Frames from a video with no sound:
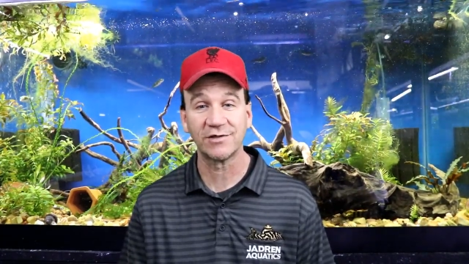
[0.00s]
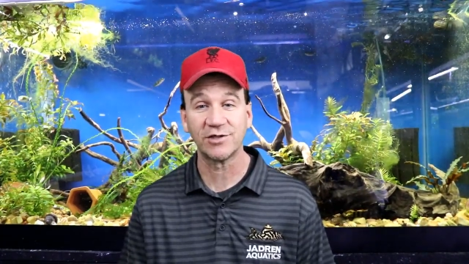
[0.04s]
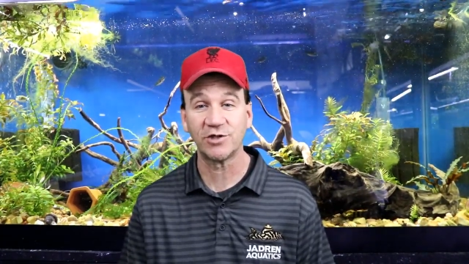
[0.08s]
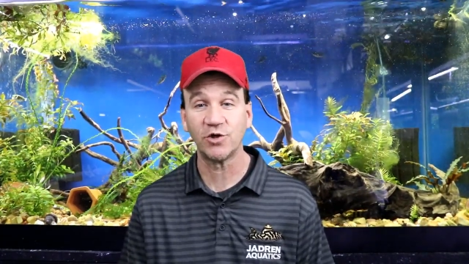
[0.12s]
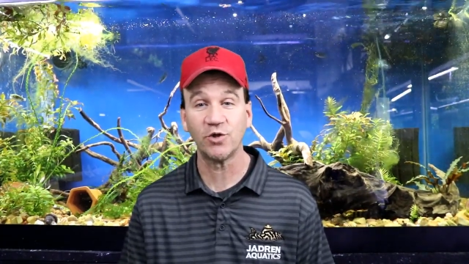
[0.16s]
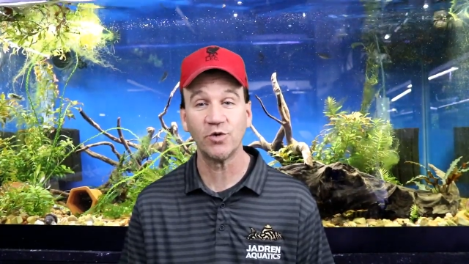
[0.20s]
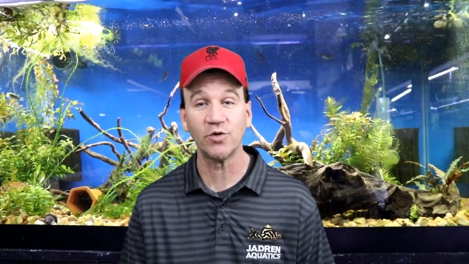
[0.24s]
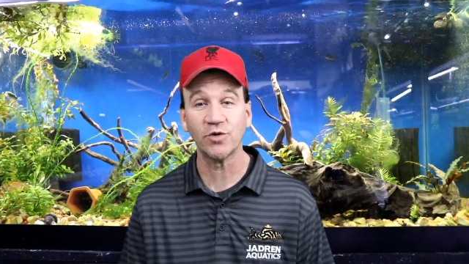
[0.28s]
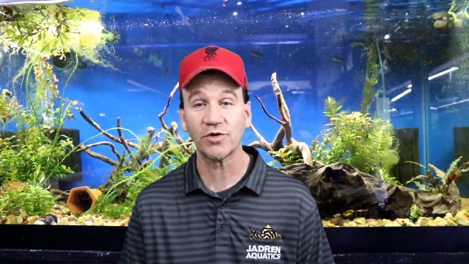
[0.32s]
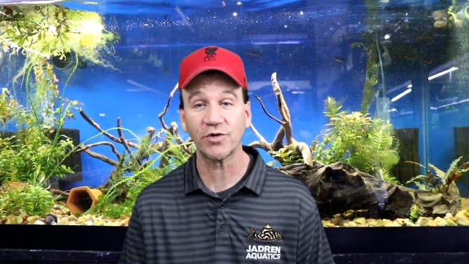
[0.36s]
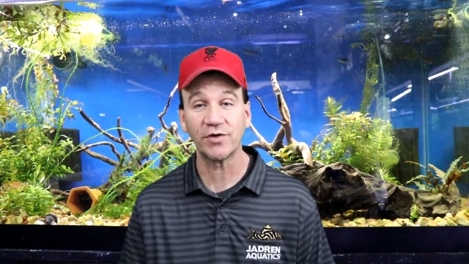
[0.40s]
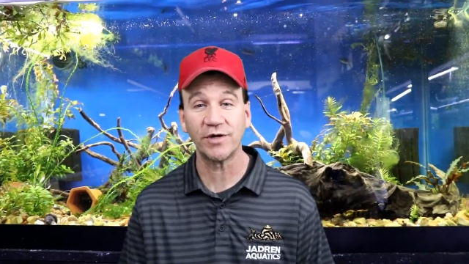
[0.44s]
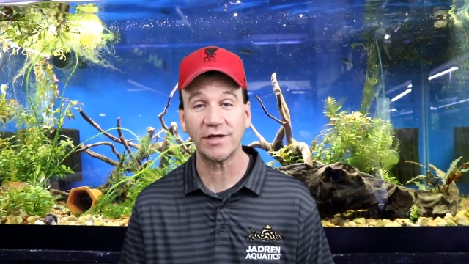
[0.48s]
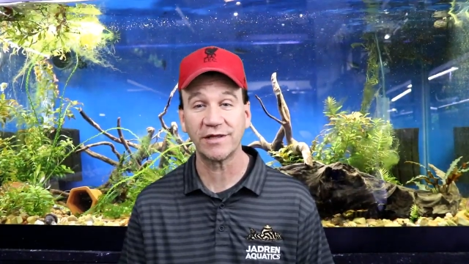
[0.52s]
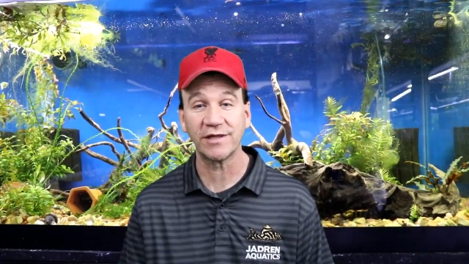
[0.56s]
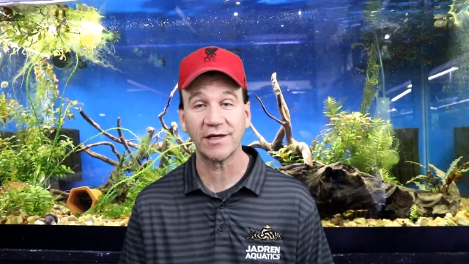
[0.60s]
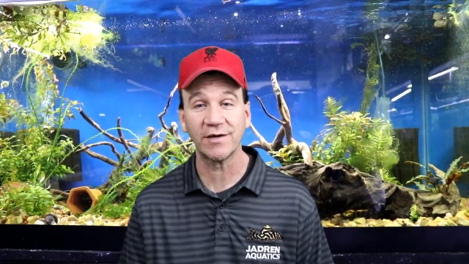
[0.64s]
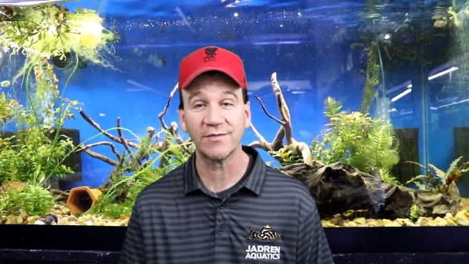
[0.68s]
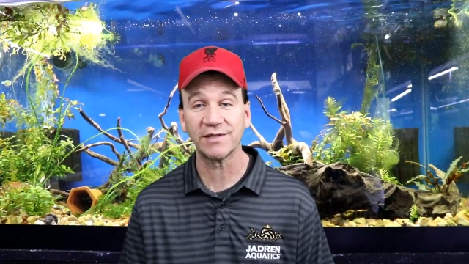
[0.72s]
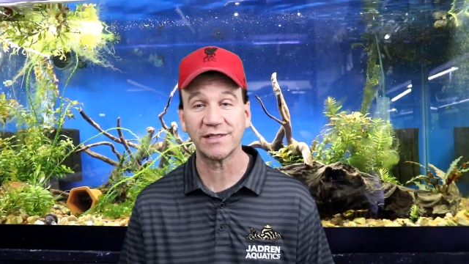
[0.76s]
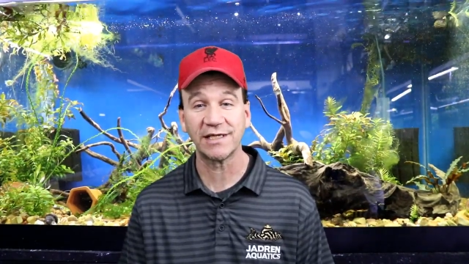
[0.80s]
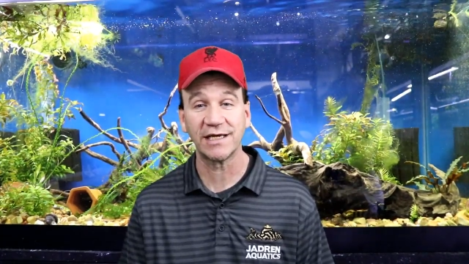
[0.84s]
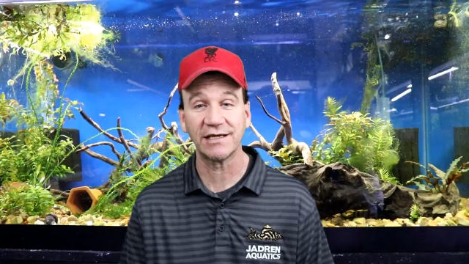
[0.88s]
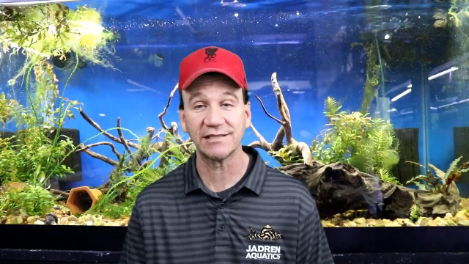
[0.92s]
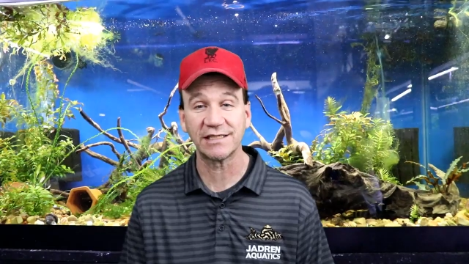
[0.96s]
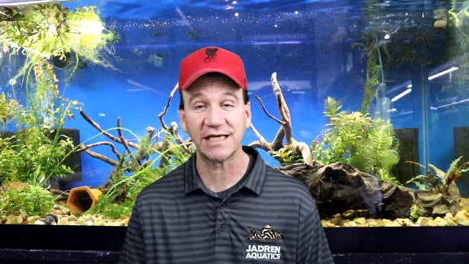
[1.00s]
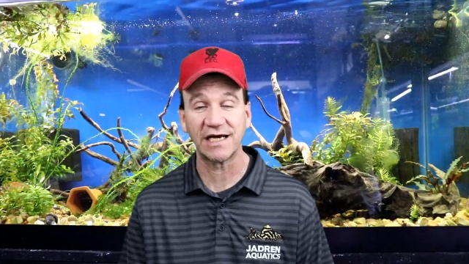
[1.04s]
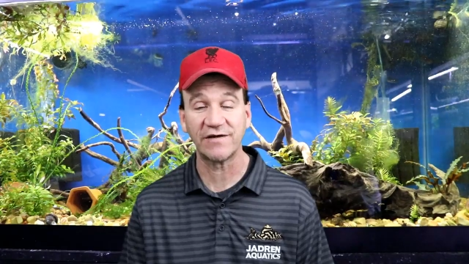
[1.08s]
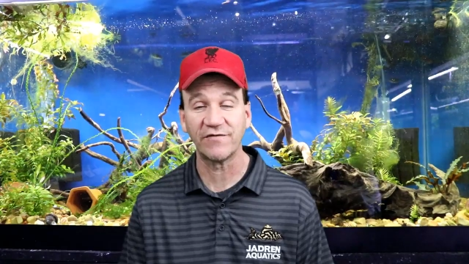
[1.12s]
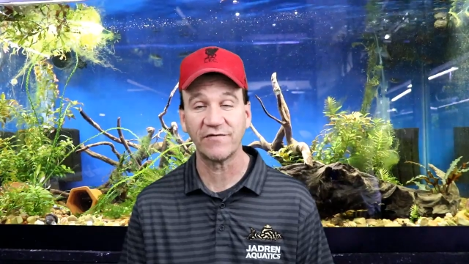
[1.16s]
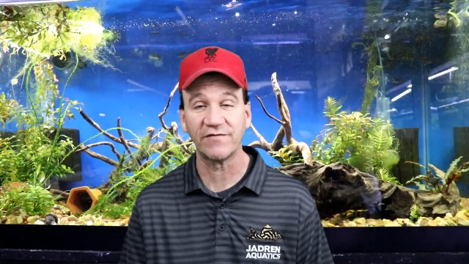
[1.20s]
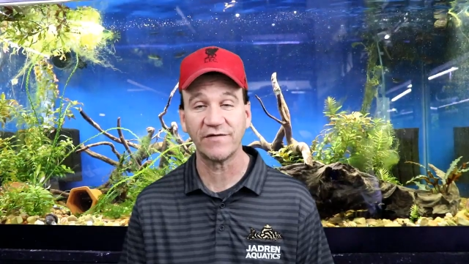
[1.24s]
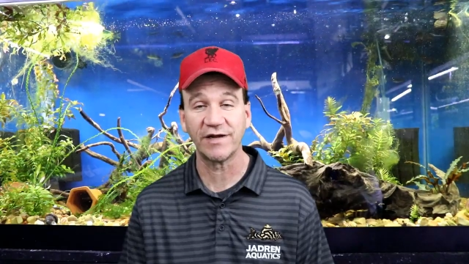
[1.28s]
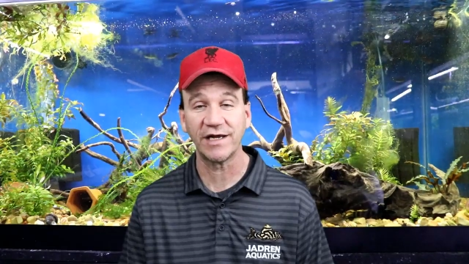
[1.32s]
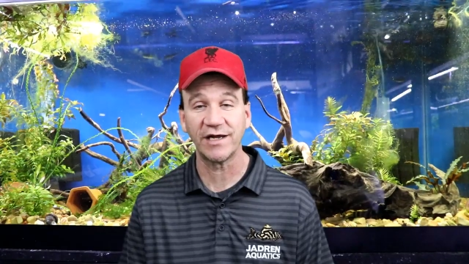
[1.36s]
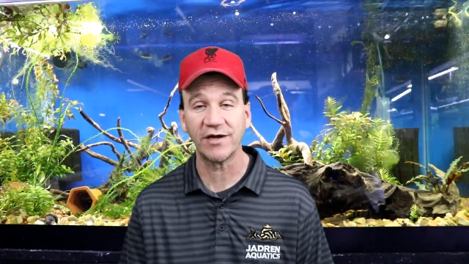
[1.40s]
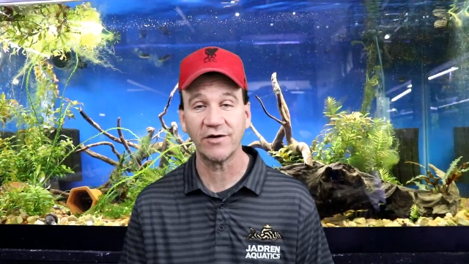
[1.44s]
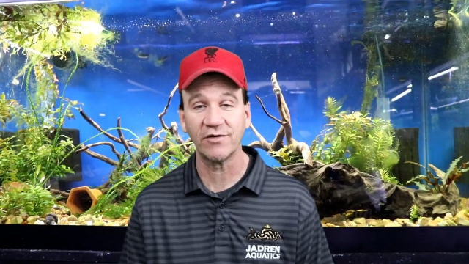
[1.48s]
two or three thumbs down
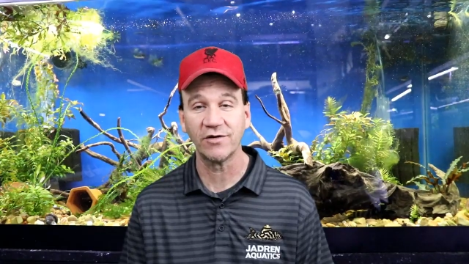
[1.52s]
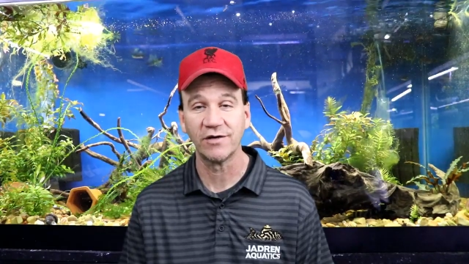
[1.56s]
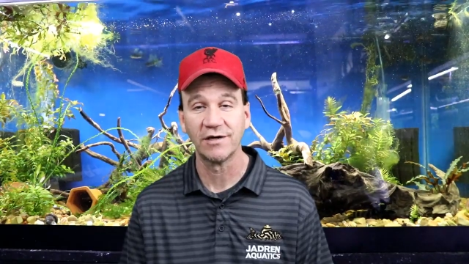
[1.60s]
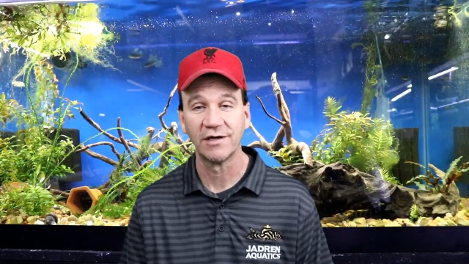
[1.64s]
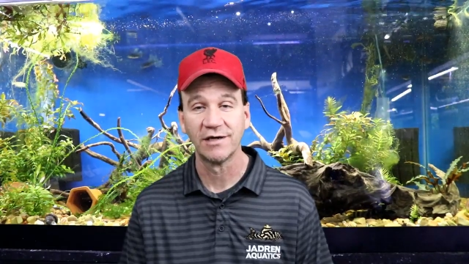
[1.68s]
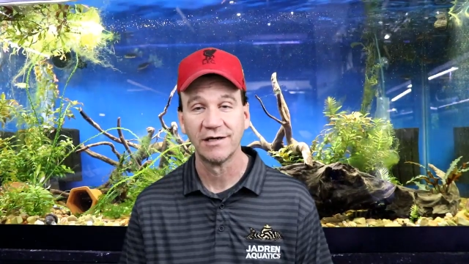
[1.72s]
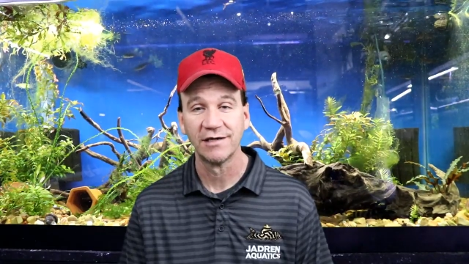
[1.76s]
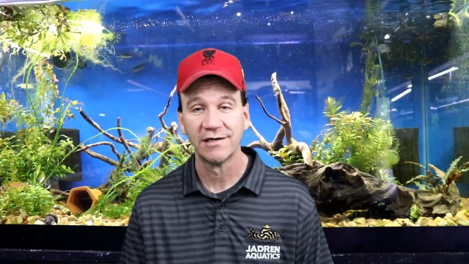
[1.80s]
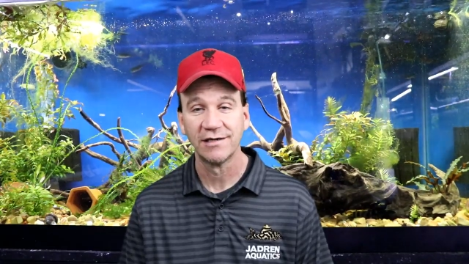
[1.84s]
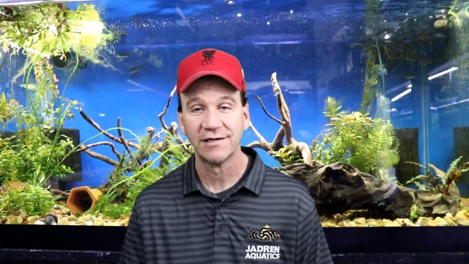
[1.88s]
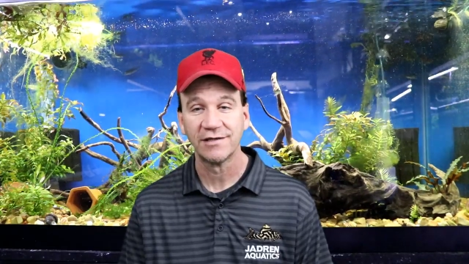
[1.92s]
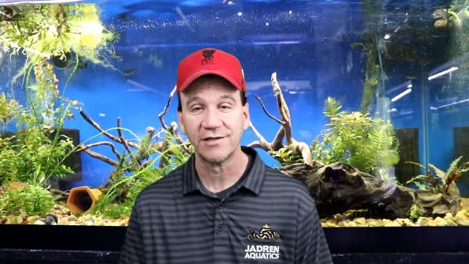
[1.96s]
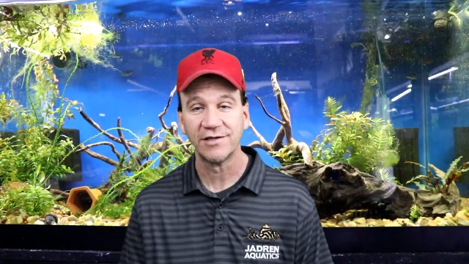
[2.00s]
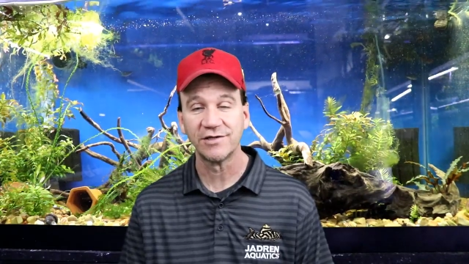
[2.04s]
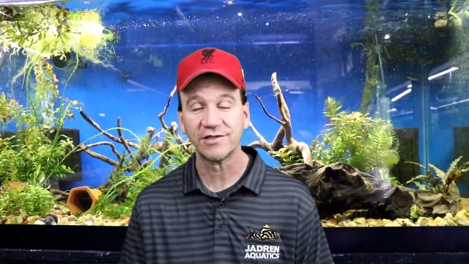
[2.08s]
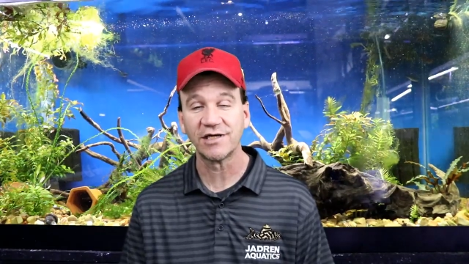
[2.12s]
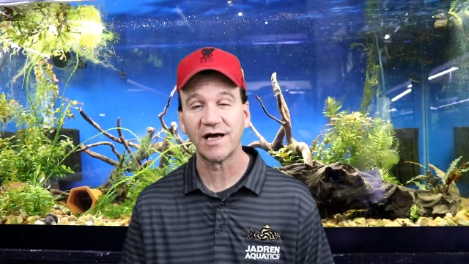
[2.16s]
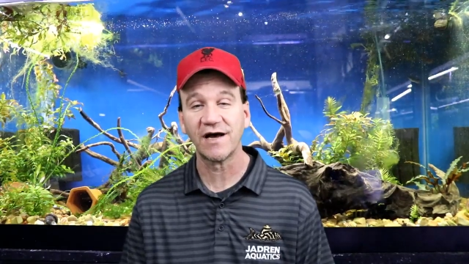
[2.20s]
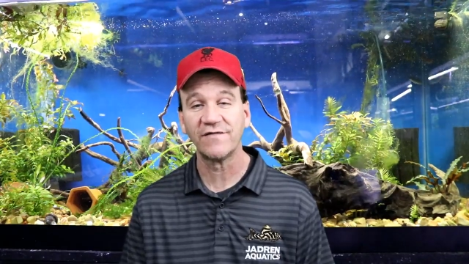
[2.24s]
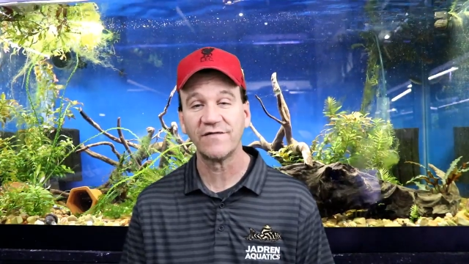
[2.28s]
every video. There's